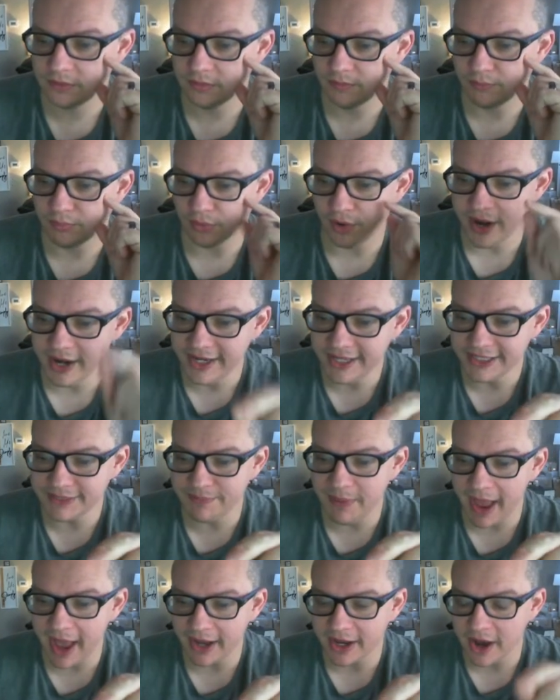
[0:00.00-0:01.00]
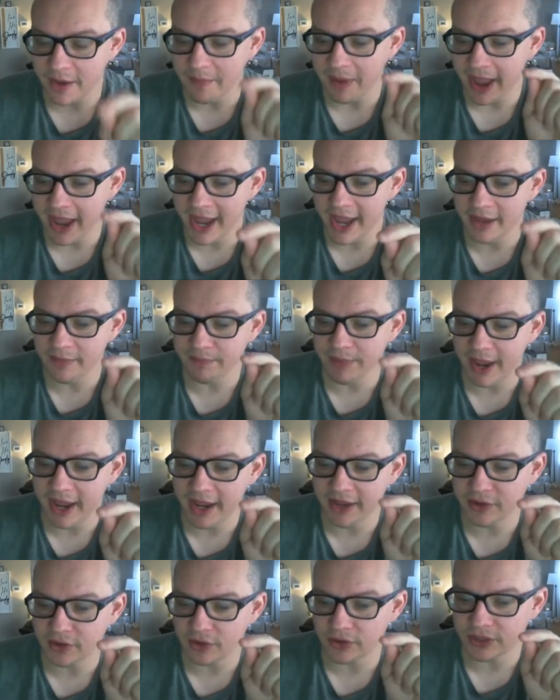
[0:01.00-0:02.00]
Brady's backup and
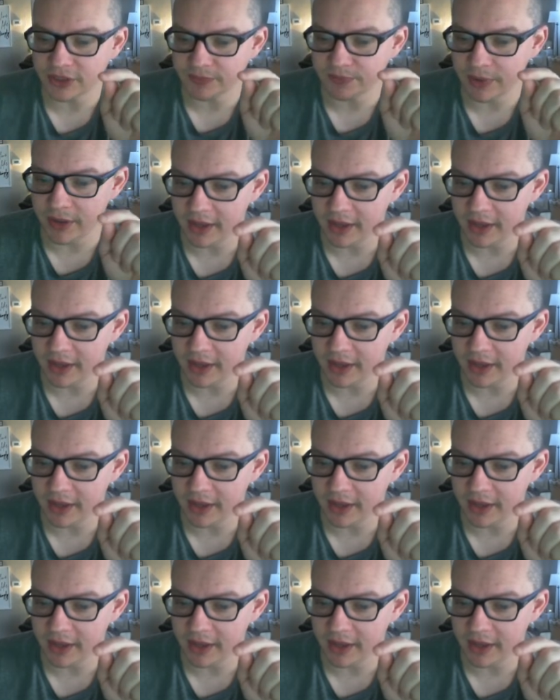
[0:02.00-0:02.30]
Pay Dirt